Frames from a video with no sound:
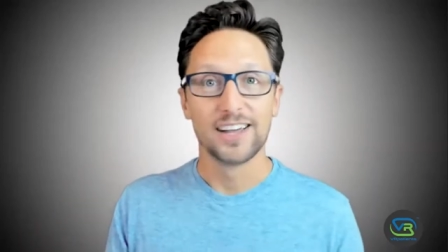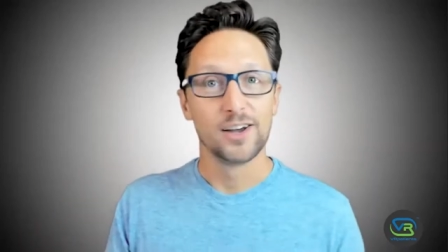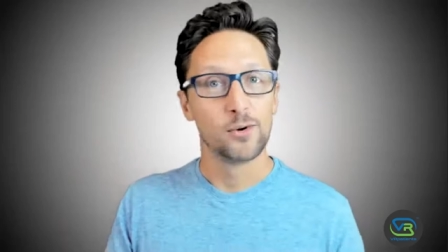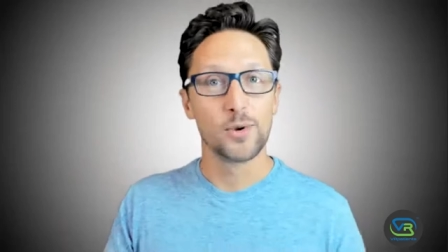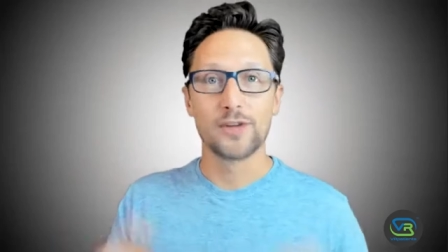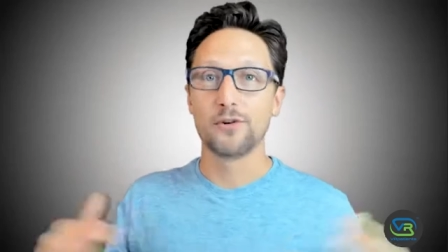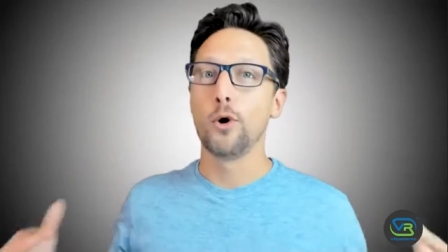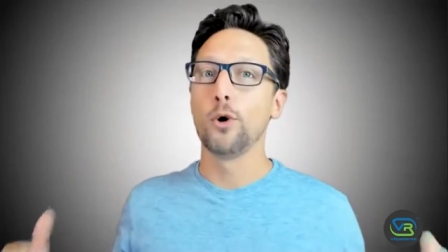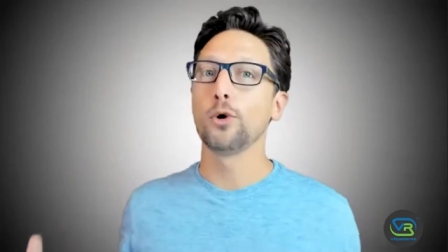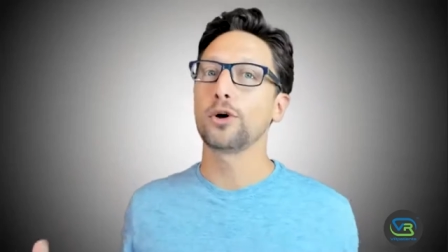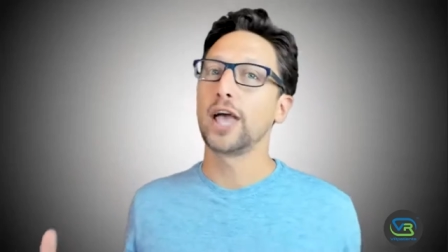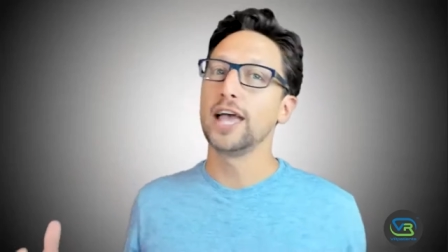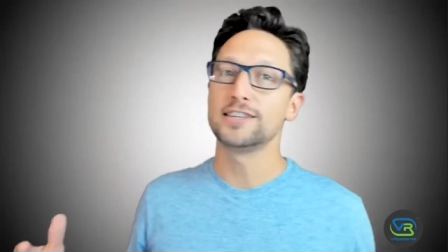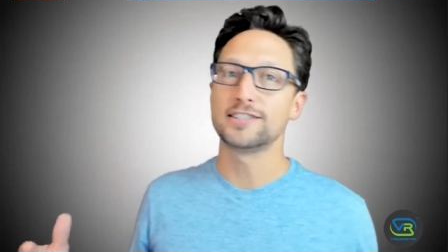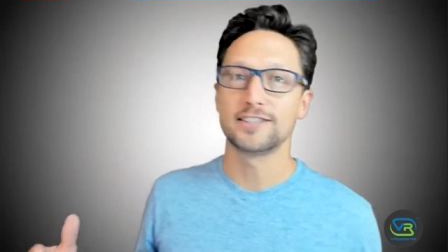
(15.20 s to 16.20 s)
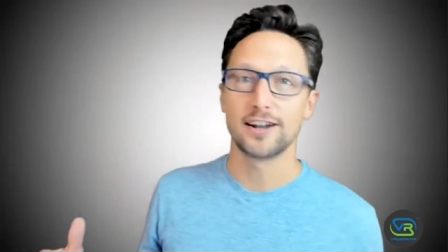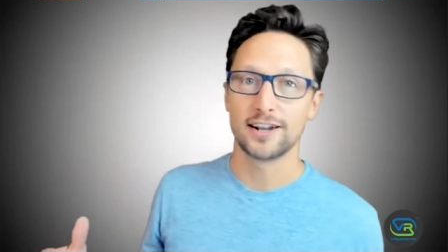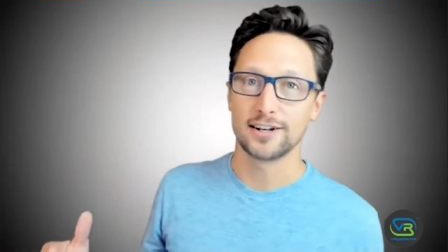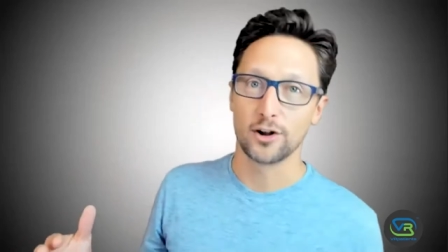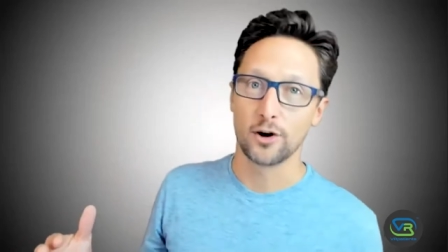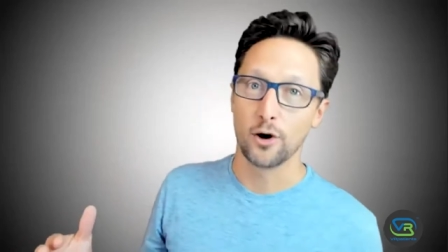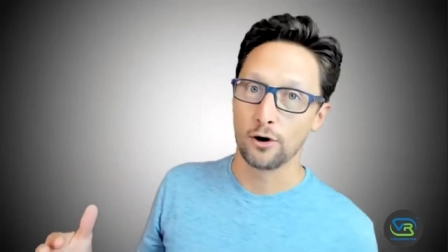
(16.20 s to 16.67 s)
We have a whole case study
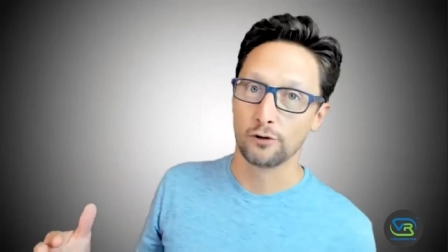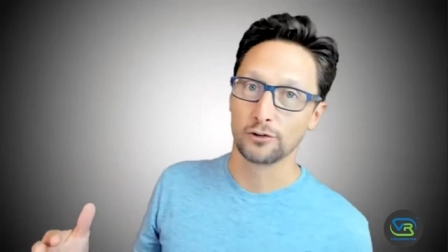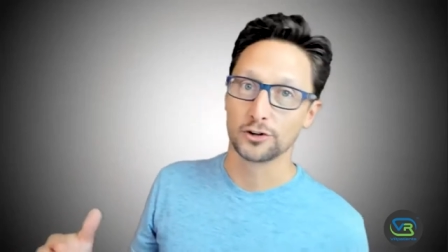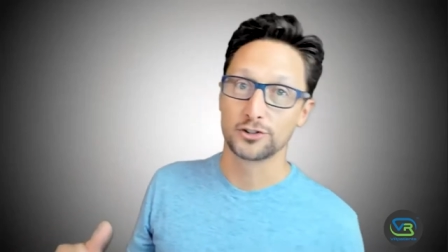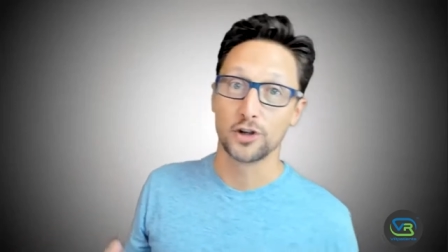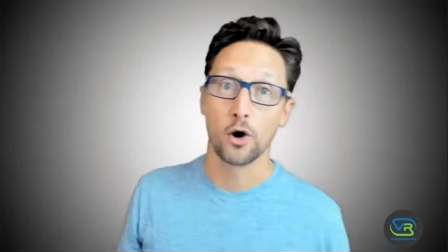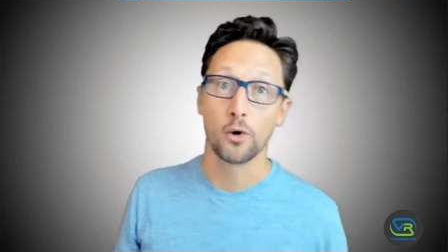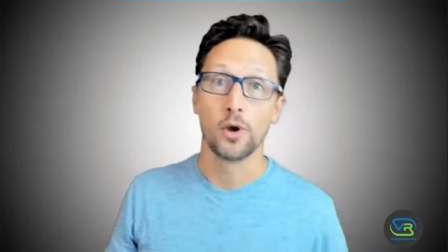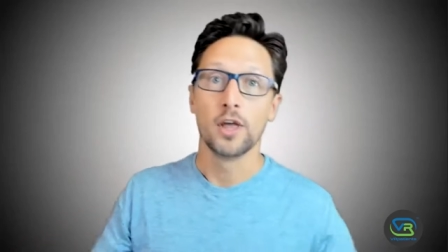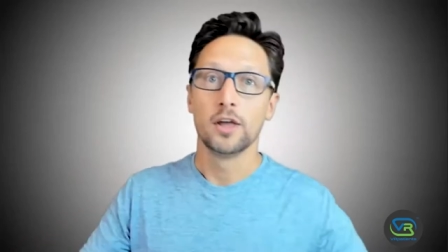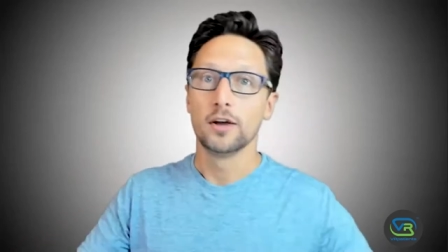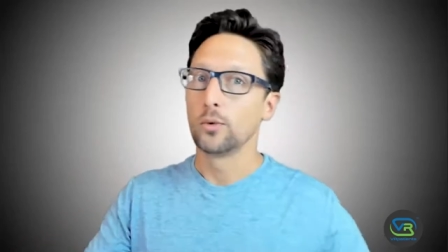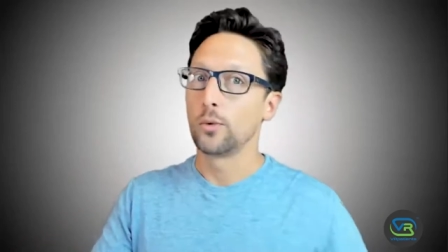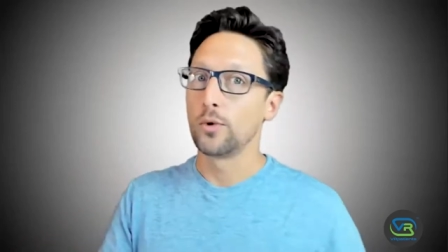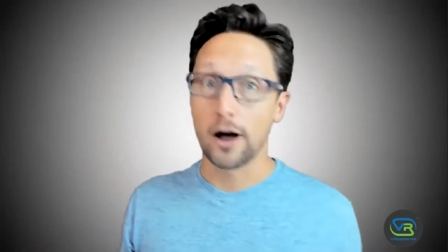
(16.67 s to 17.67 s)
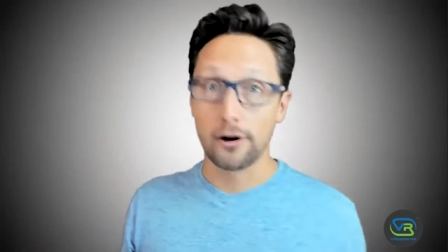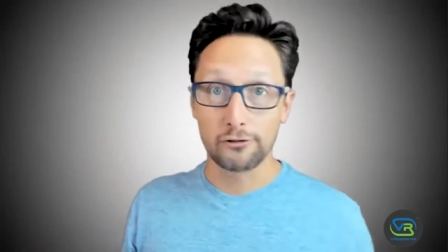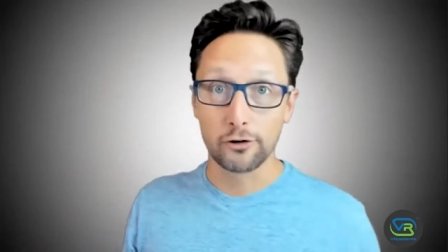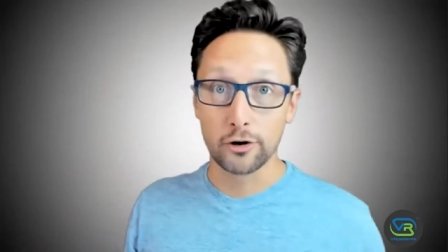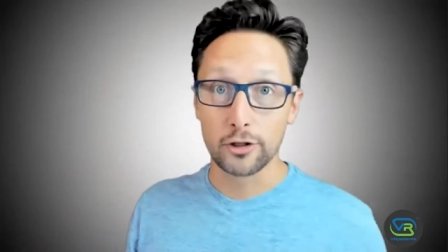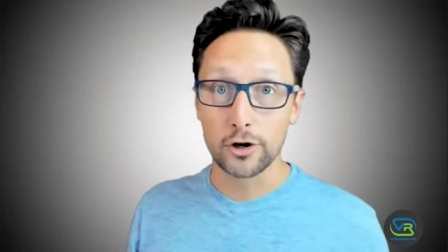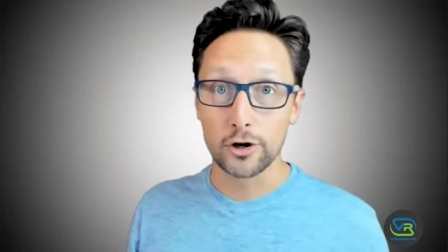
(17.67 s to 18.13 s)
to go over. So without
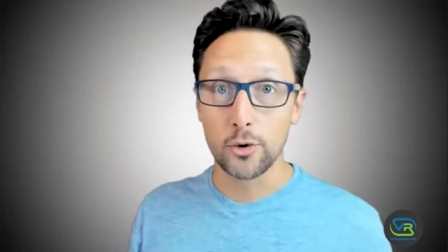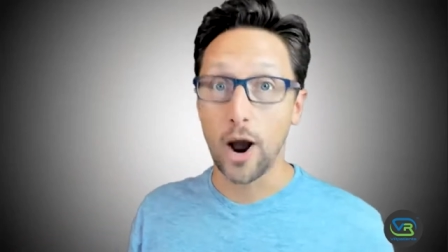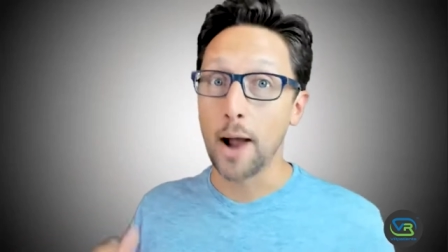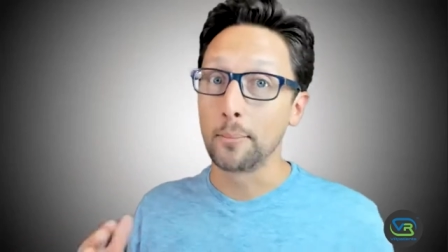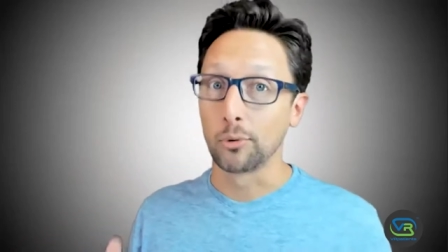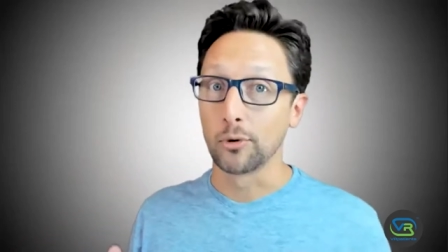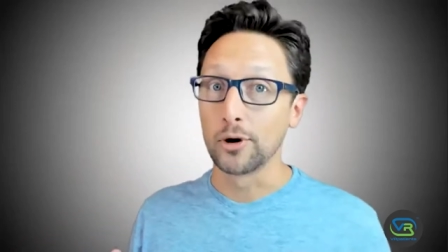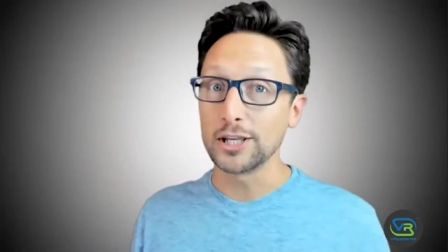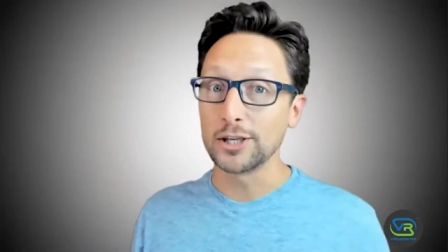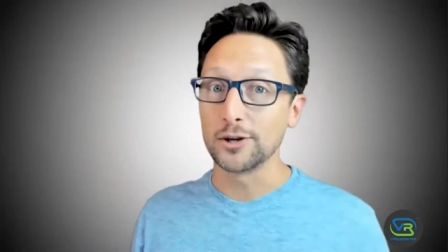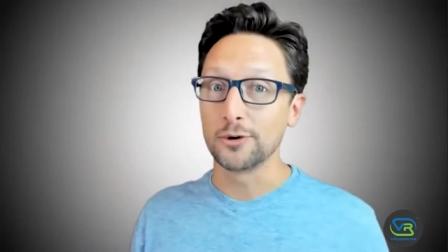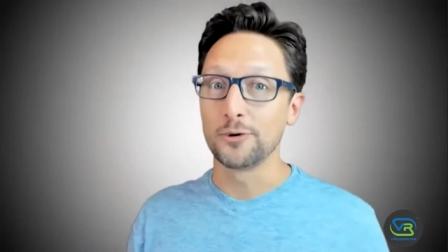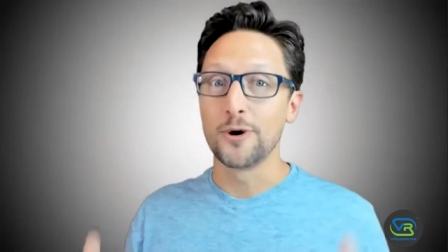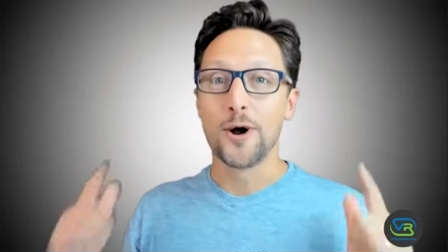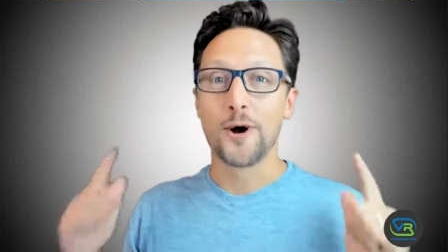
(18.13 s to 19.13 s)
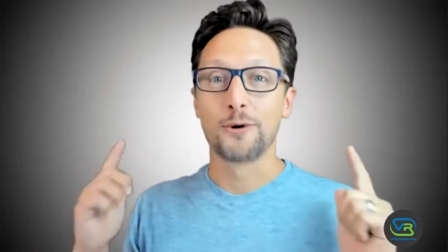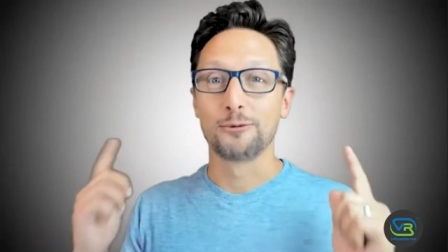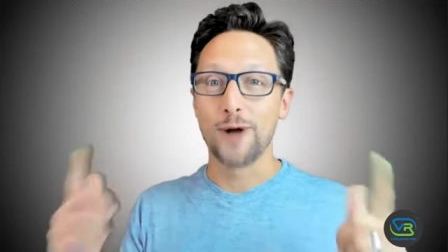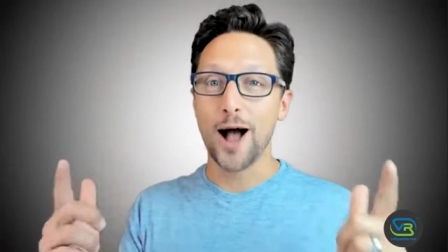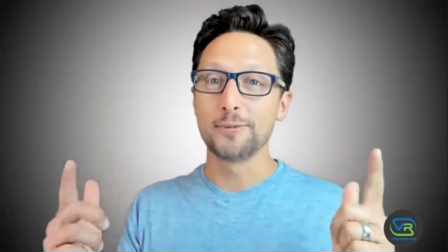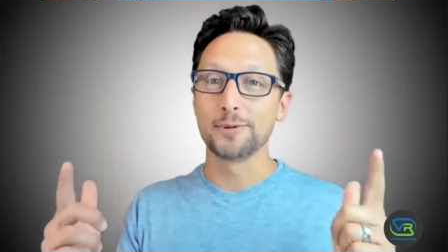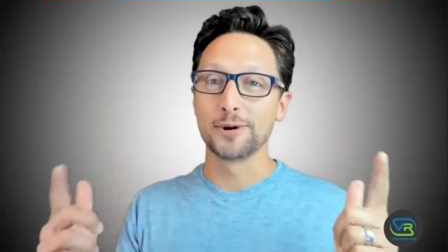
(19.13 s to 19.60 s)
further ado, I bring you
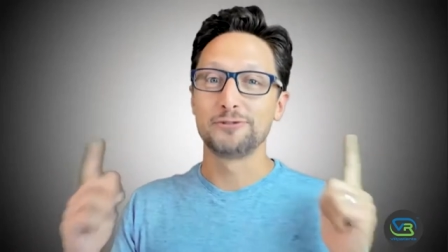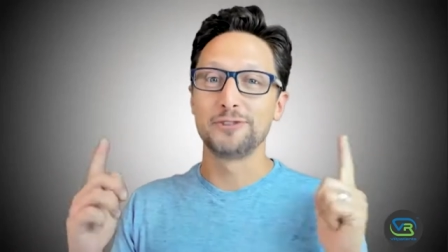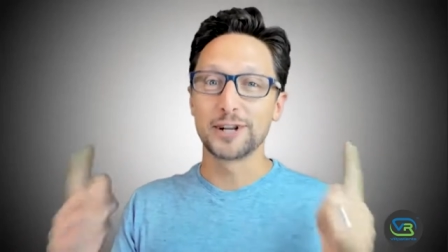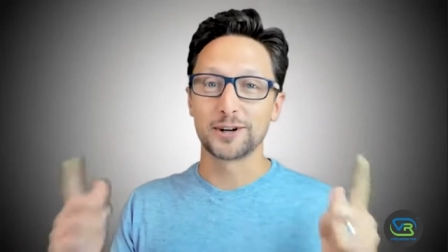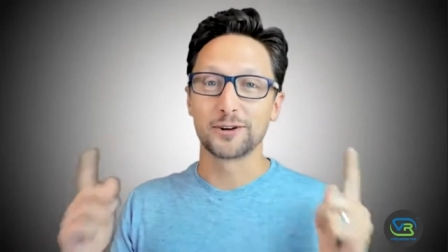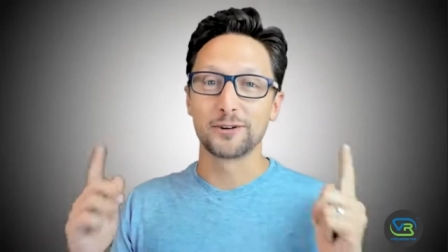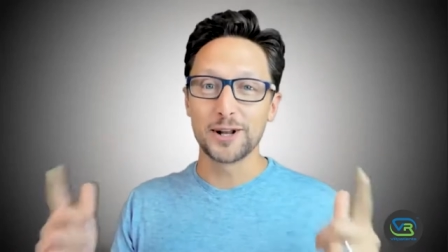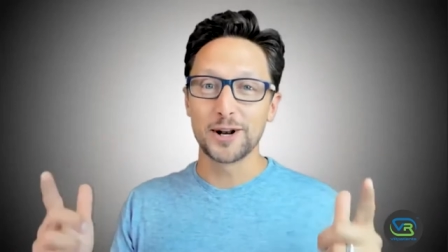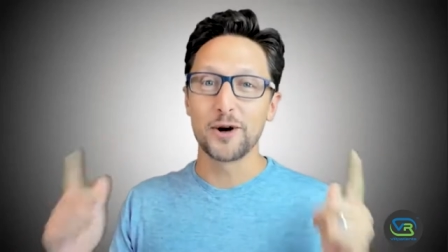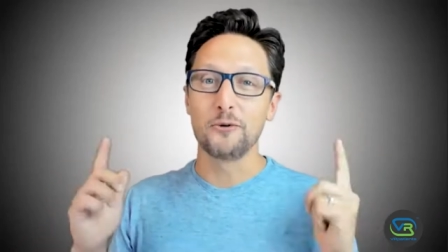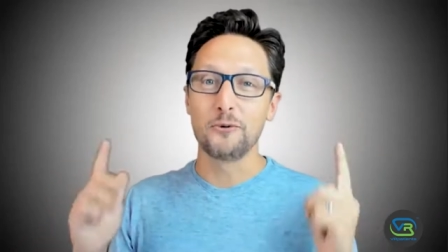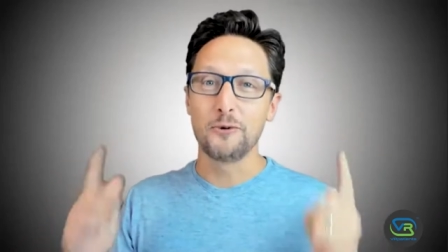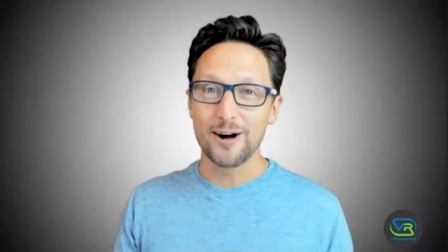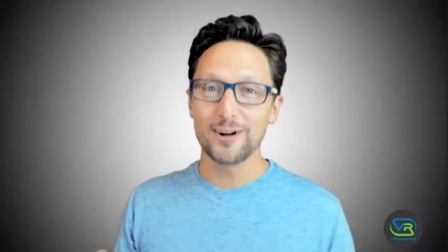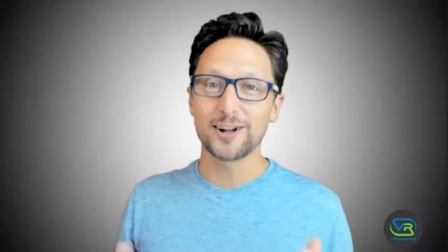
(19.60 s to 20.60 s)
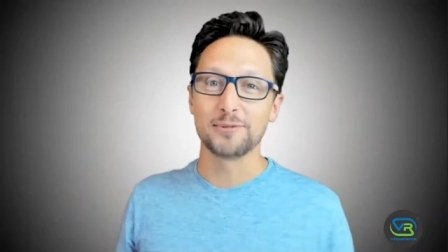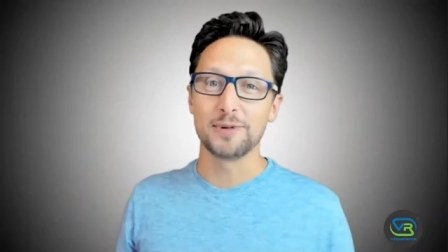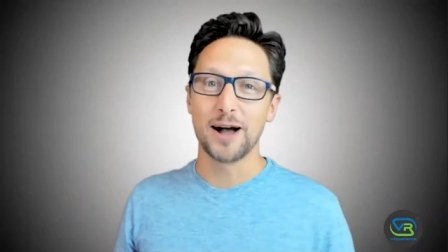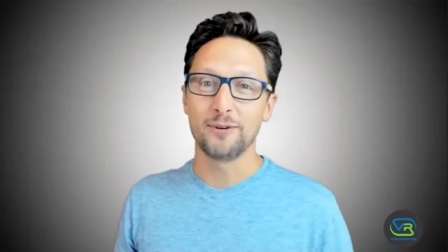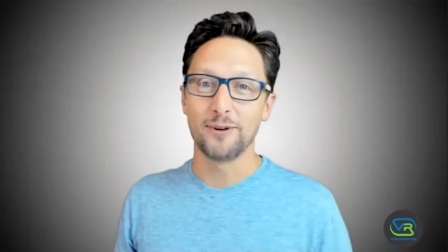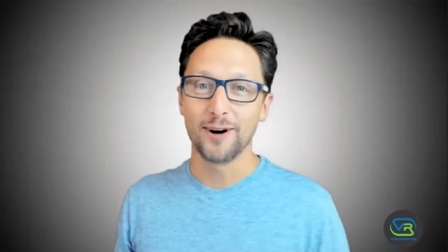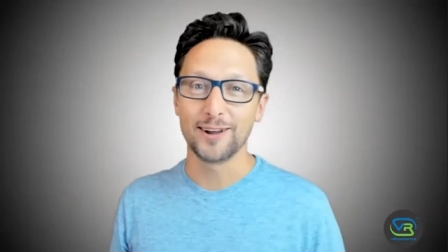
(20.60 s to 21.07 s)
Robert Victorino. Welcome.
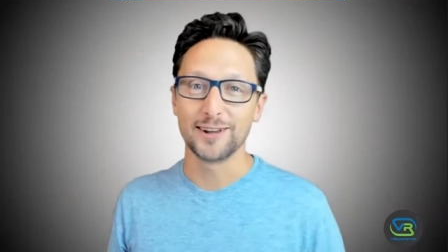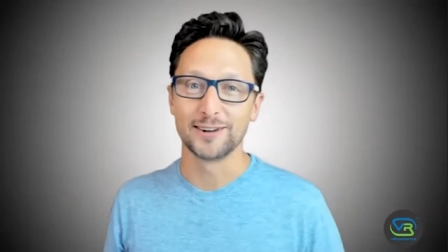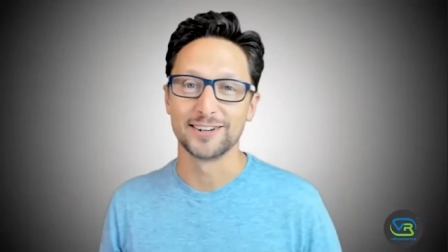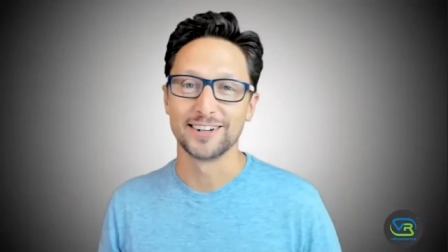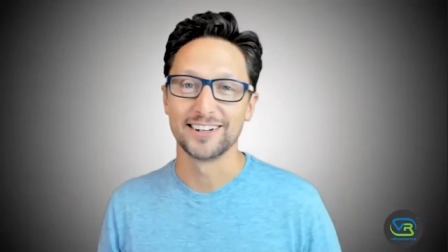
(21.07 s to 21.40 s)
How are you?